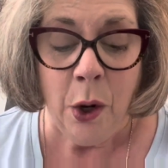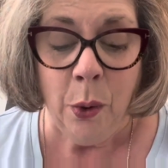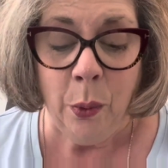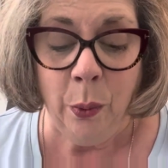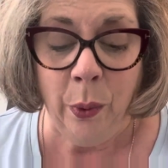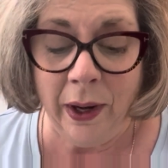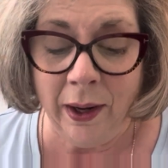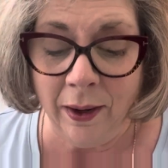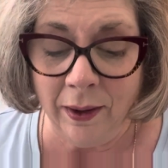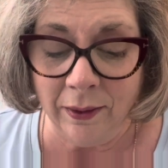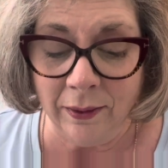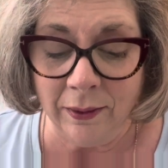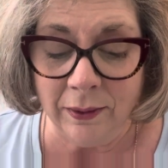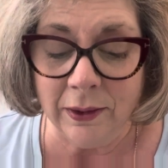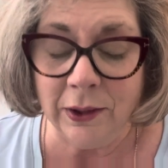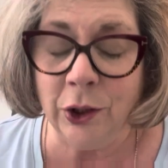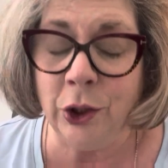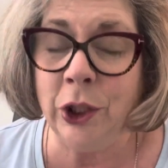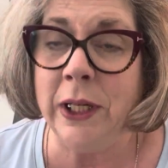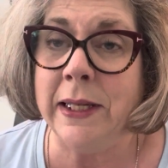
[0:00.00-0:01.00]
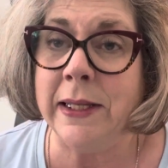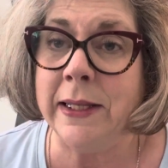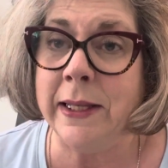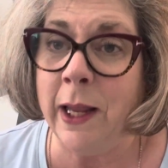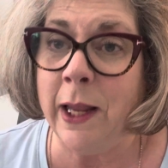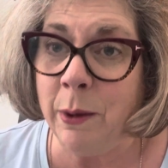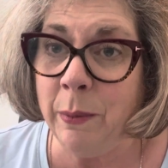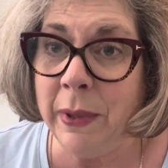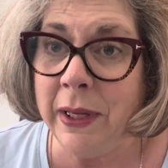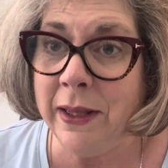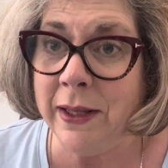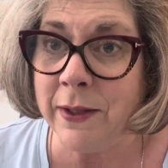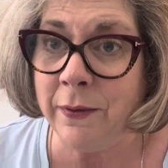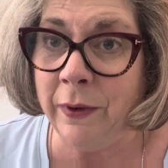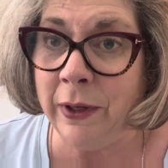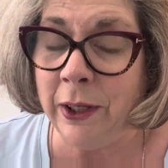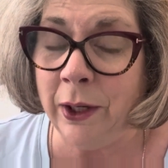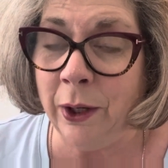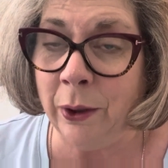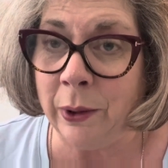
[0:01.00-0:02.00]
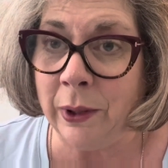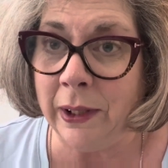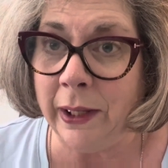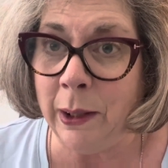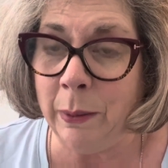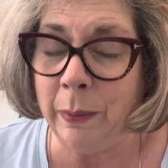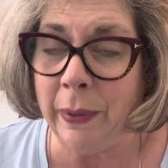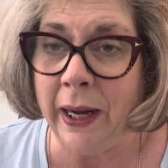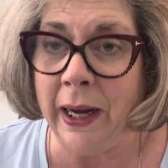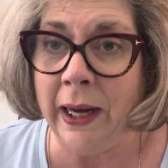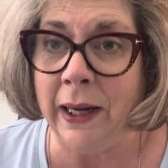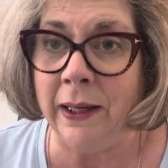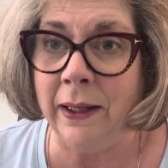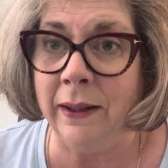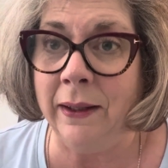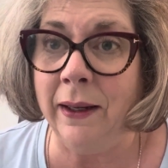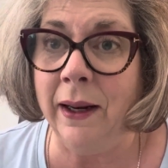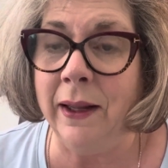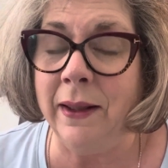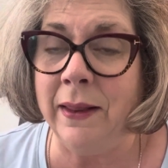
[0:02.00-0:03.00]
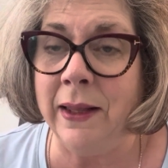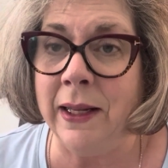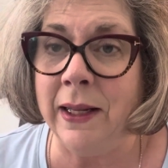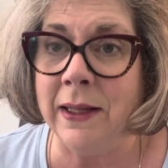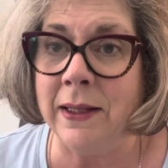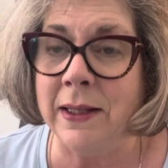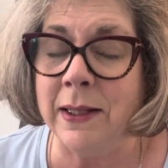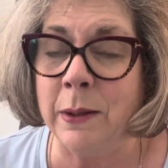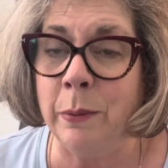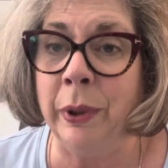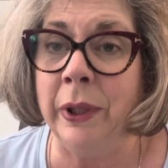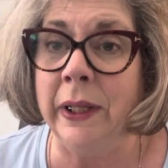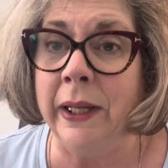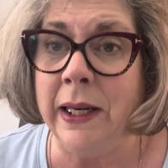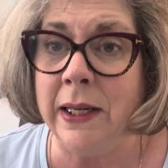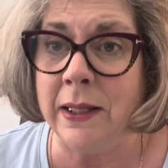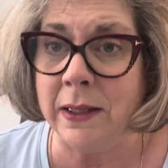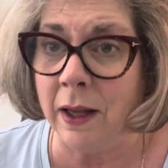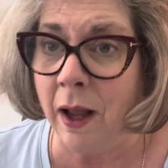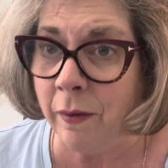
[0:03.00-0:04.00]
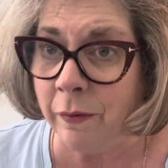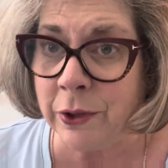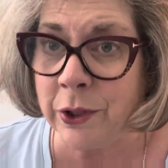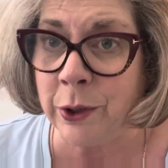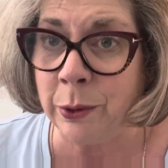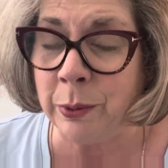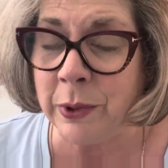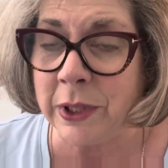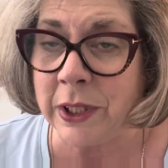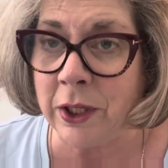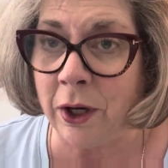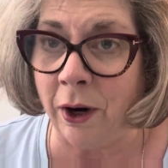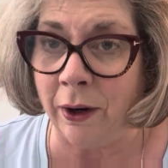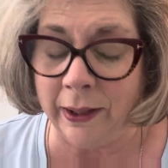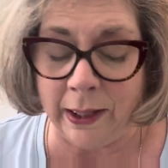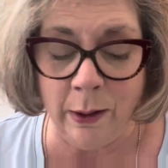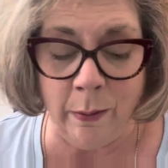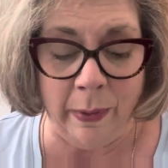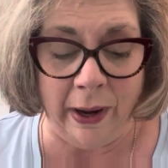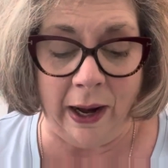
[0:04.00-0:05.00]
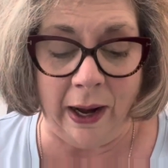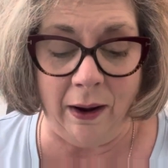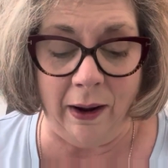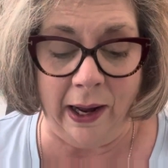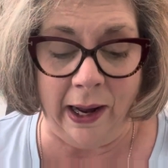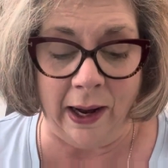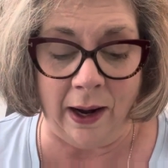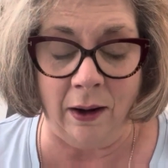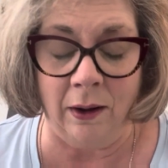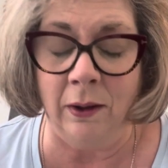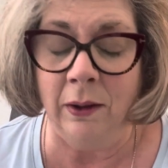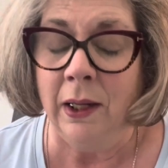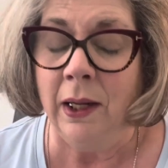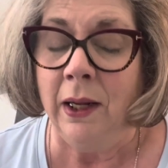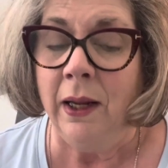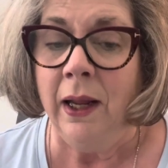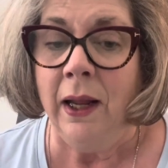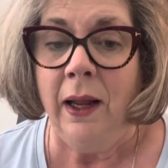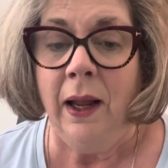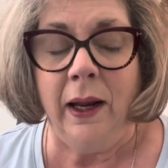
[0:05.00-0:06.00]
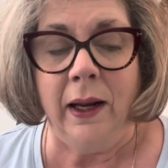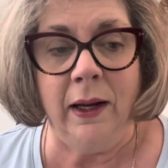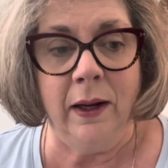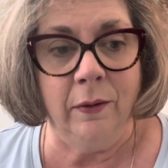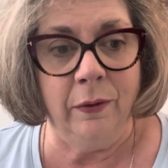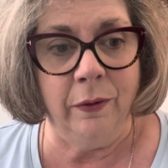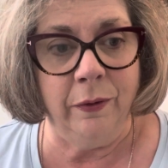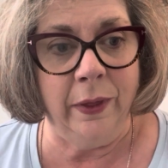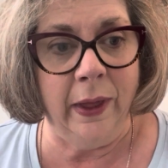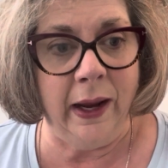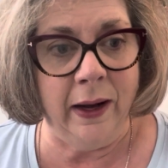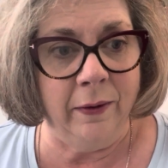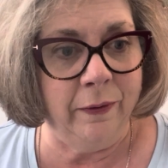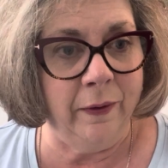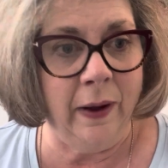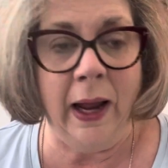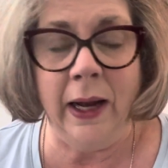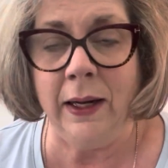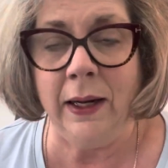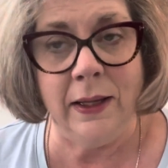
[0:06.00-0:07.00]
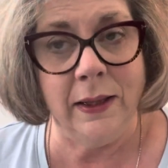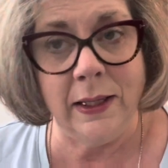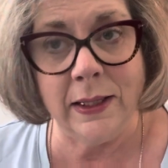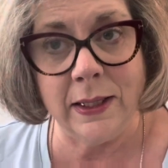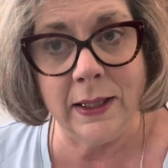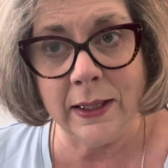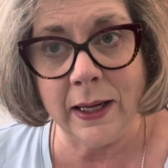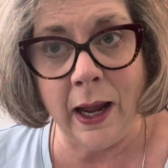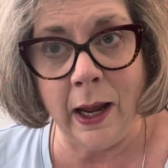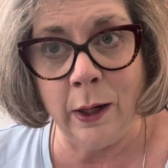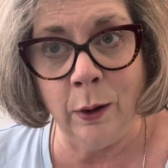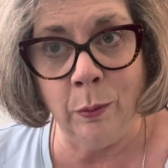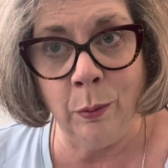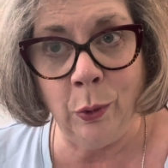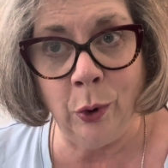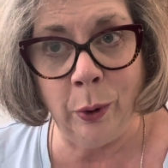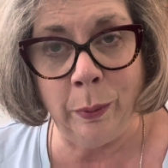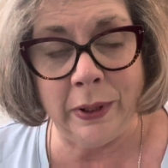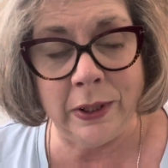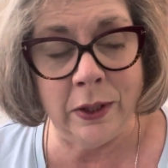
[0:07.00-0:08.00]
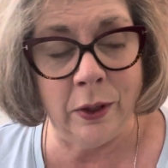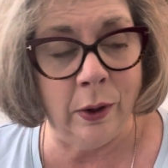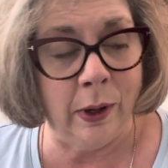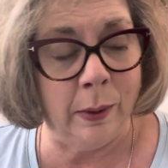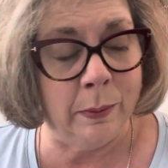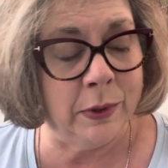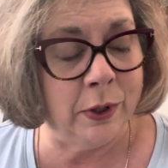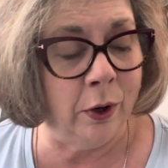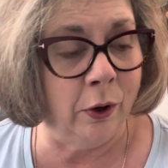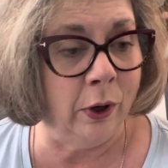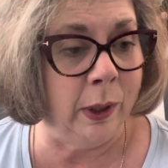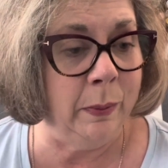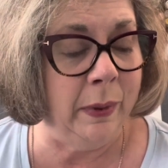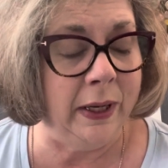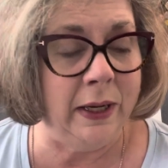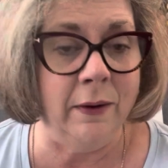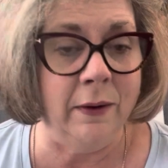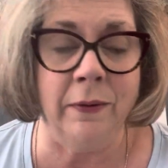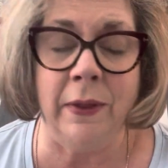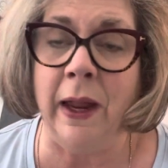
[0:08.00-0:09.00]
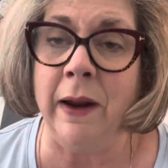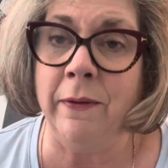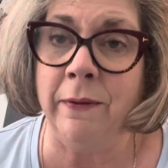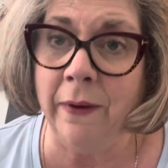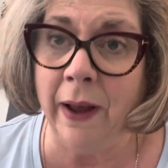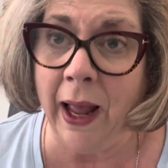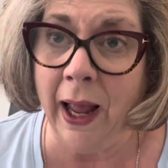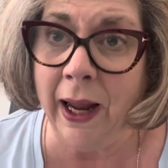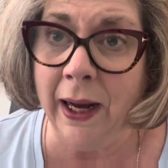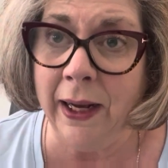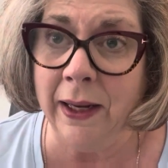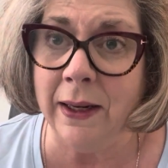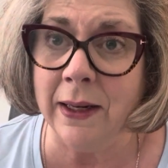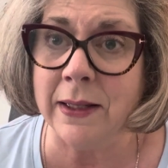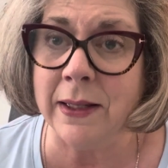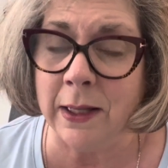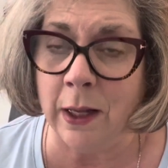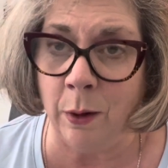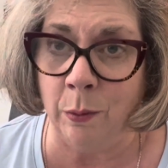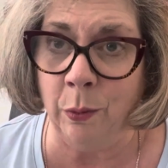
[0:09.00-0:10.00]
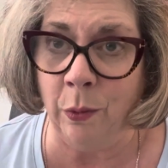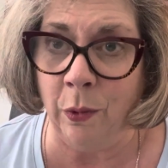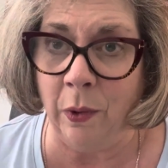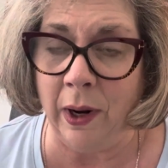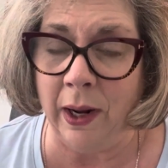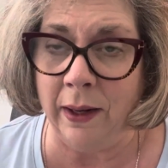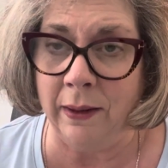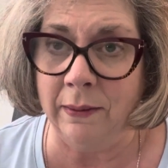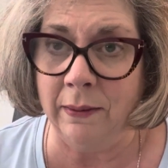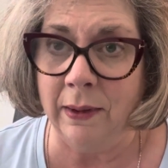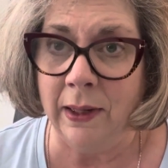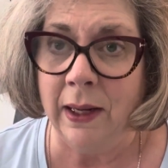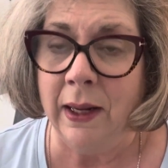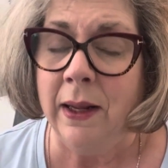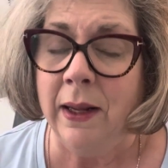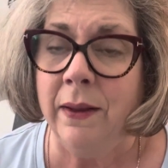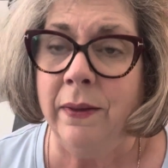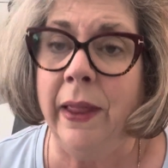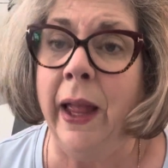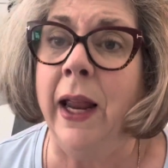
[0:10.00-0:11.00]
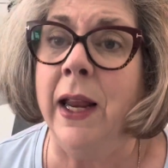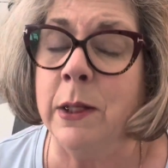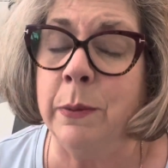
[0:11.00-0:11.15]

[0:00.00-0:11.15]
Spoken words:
Well, she sent me this video clip, and this police officer was talking about how if they find, and this is kind of morbid, so I'm sorry, but if they find someone that has